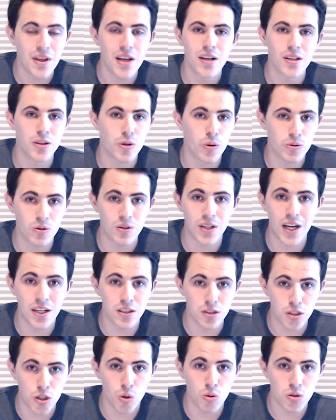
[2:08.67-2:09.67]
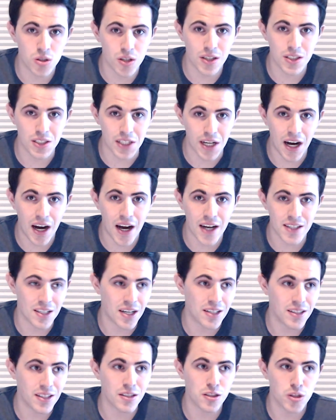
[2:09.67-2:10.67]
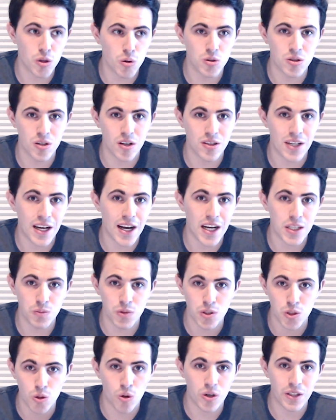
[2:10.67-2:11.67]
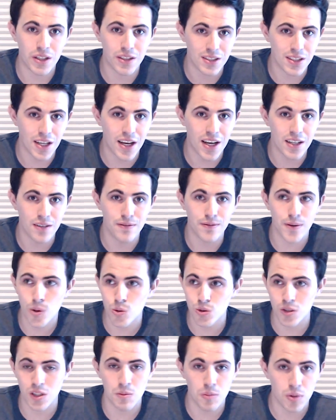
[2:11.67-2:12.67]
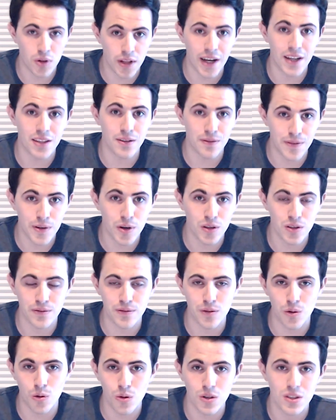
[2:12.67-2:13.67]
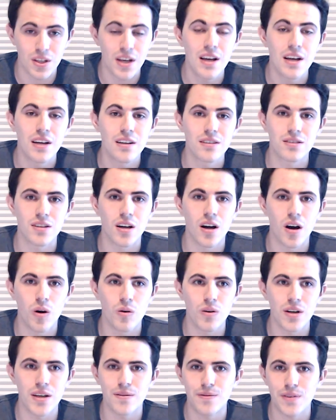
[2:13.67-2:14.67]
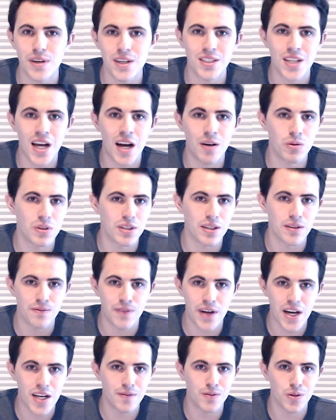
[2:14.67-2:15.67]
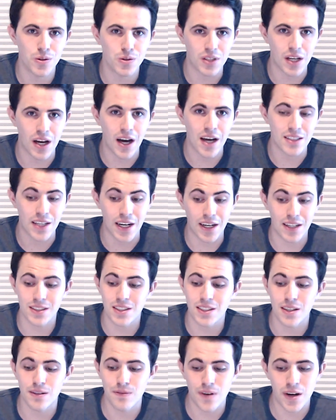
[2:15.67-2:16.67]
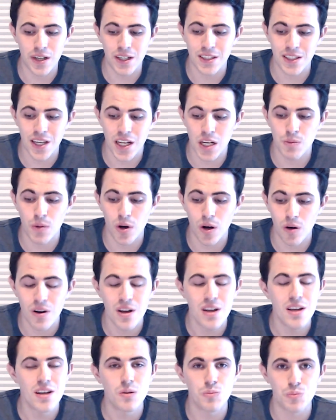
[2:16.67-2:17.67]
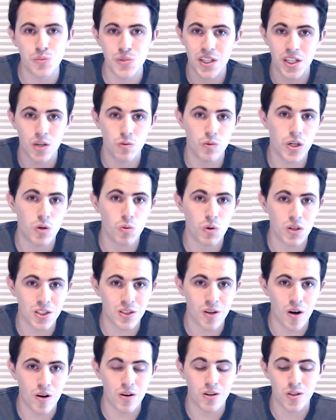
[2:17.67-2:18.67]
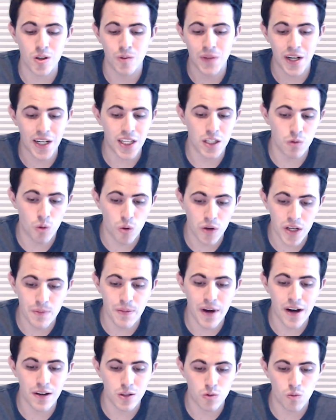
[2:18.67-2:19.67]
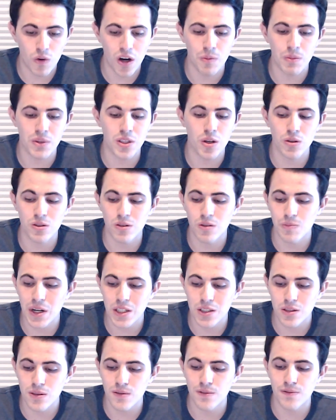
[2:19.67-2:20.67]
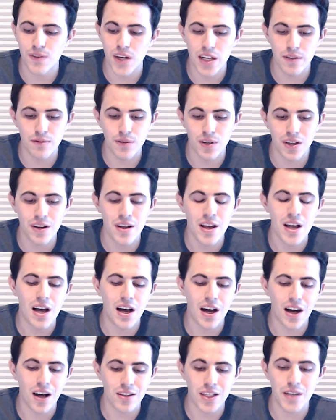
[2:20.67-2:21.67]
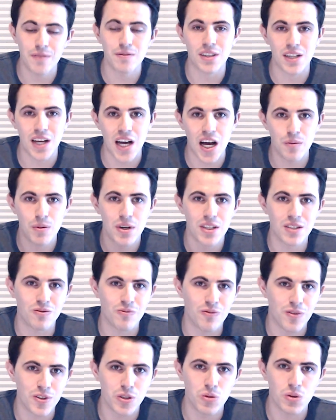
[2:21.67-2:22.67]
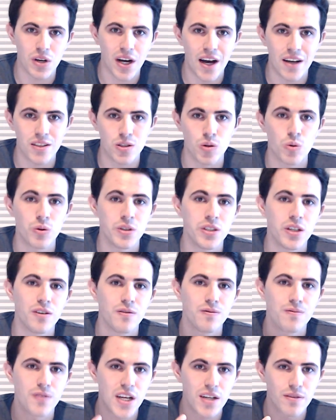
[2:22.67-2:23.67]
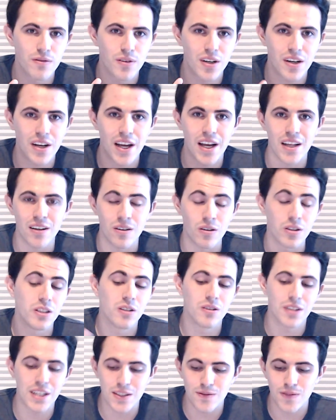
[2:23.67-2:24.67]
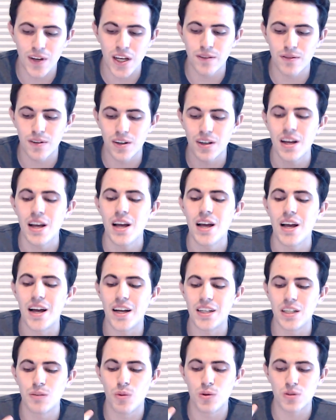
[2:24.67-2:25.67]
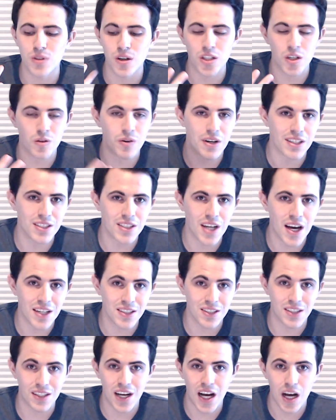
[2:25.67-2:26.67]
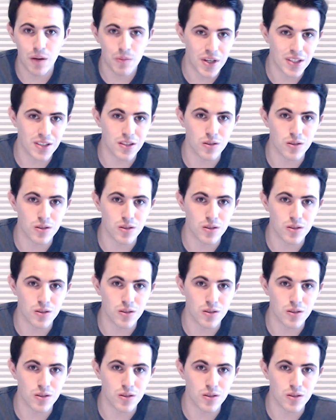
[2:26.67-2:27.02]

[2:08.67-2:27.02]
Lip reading: Those are not Joe Judge guys, and I think Joe Judge has majority of say of who's going to play on the field, of course. So if he's not really a fan of those guys, I could see Ifeadi Odenigbo being a week one starter, so I'm not going to rule him out as well. But those are my two favorite. Leave in the comments for you guys who are your favorite or your least favorite and your most underrated signings in the comments as